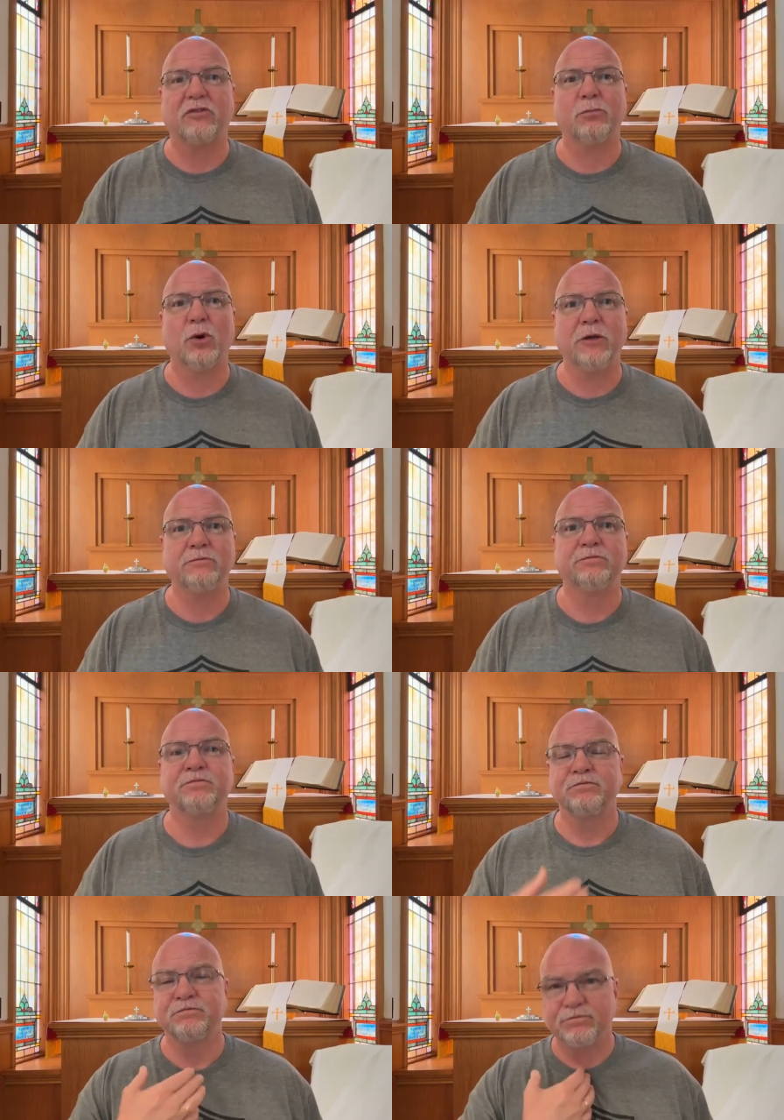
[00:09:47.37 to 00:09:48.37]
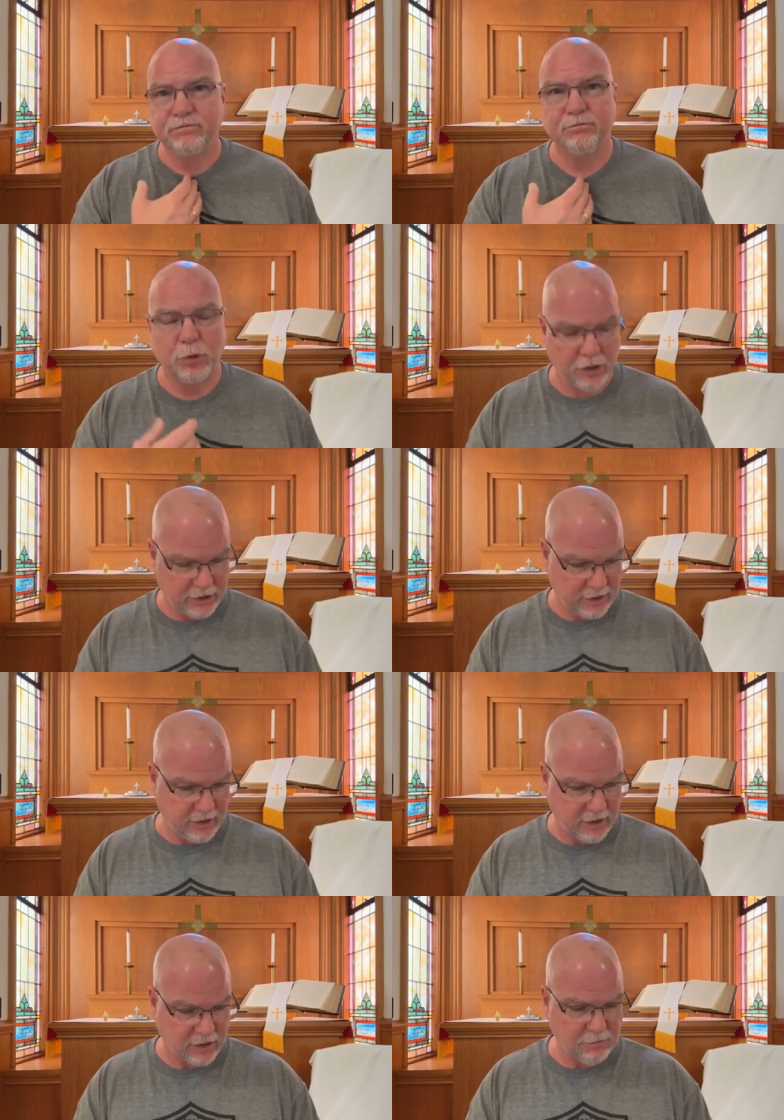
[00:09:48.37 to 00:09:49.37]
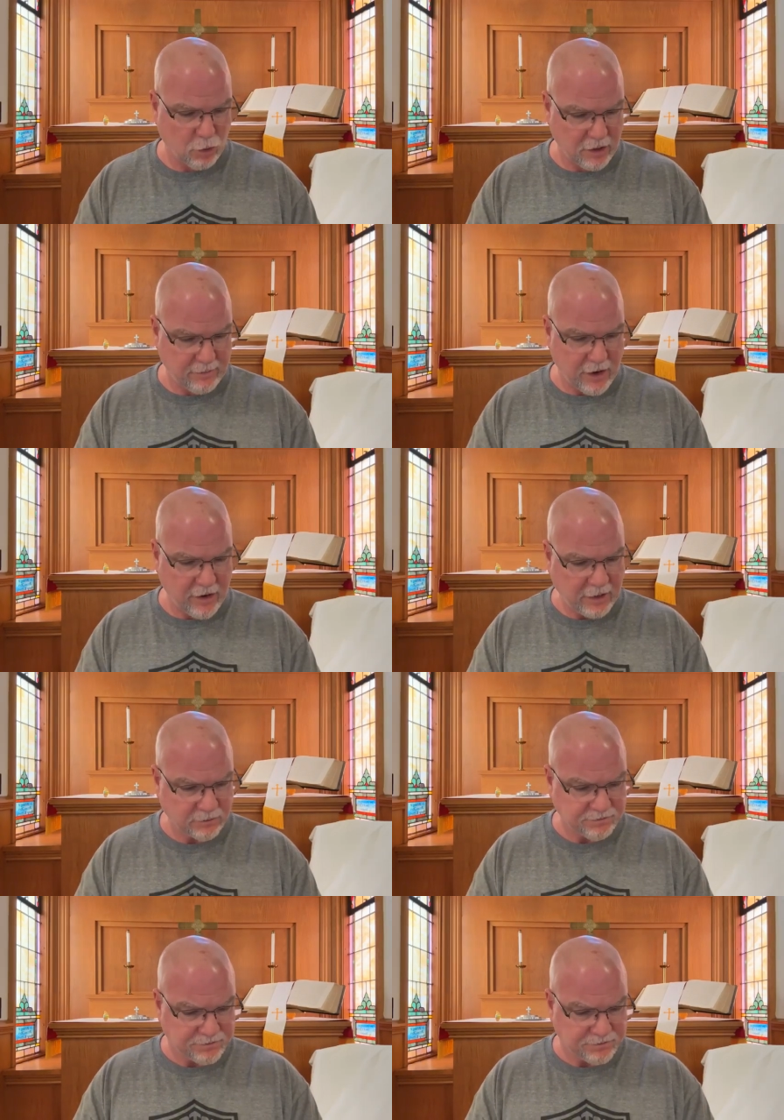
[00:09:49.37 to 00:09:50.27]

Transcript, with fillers: this morning put it in there. Good morning, Mary.